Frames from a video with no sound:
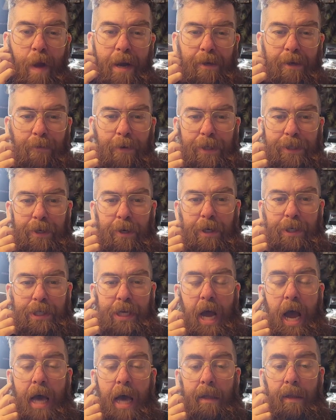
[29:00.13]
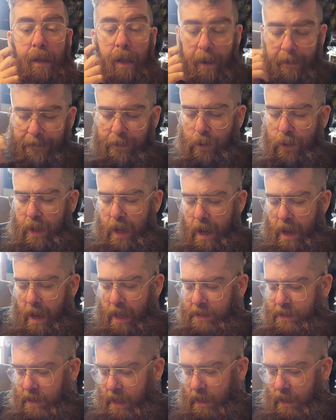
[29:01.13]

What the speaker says: Radical Research. I love you guys.